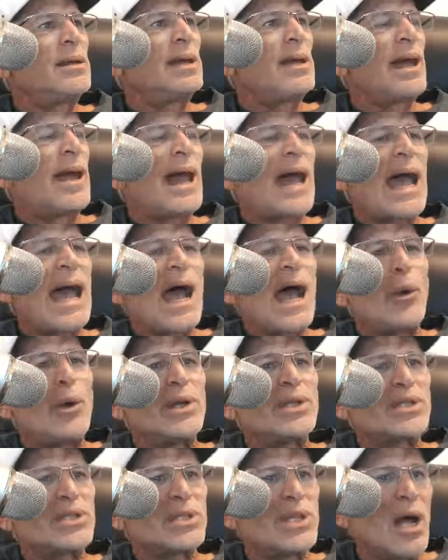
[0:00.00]
how
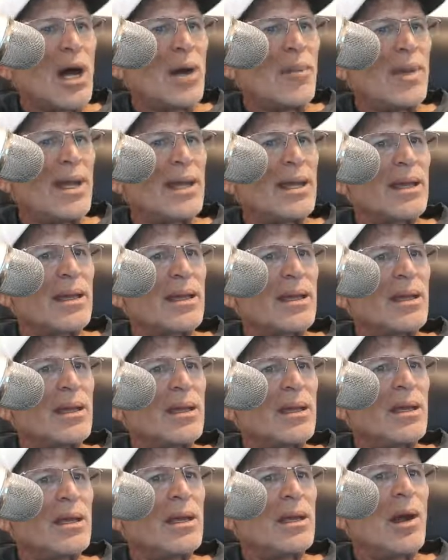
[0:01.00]
it's coming,
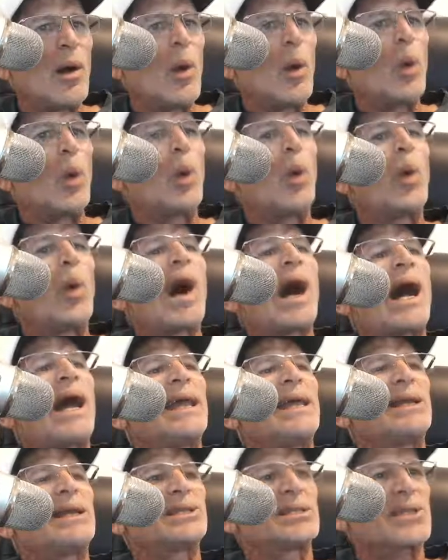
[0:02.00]

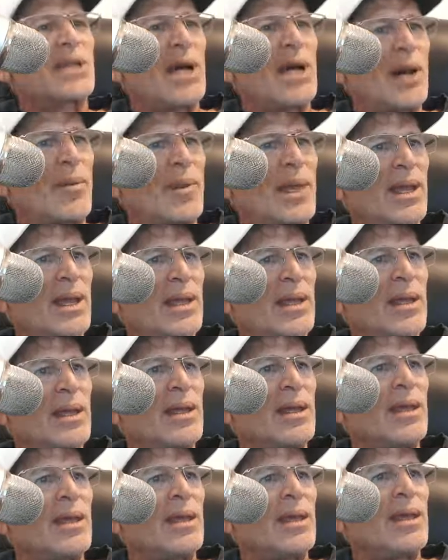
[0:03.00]
why it's coming,
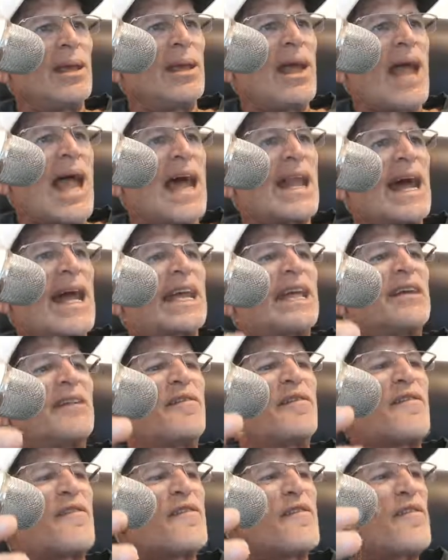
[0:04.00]
and I
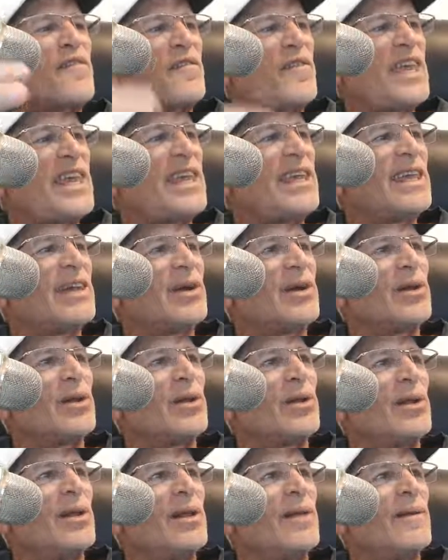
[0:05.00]
could
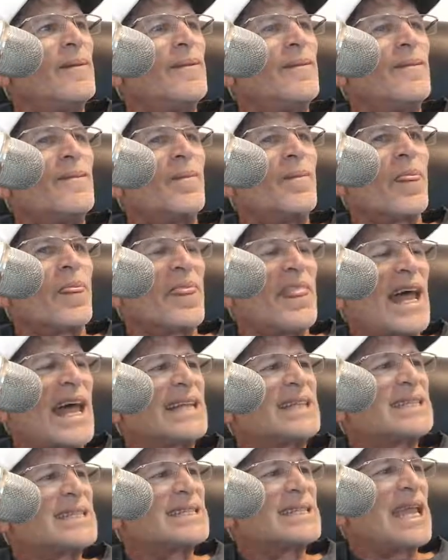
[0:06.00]
feel
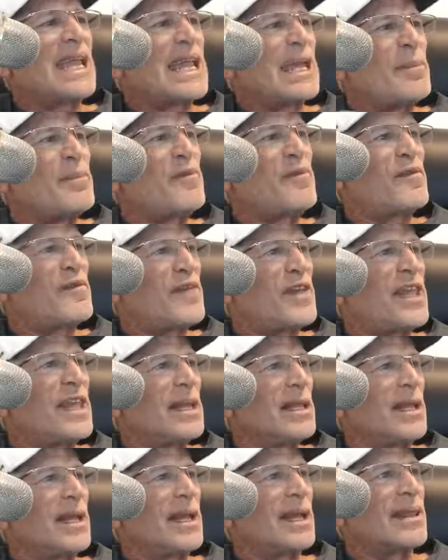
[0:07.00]
that same
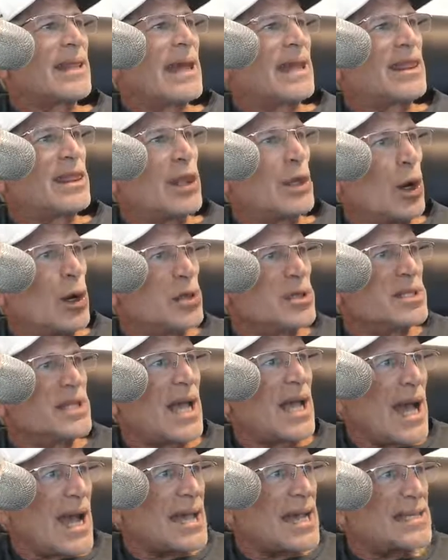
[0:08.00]
feeling that those guys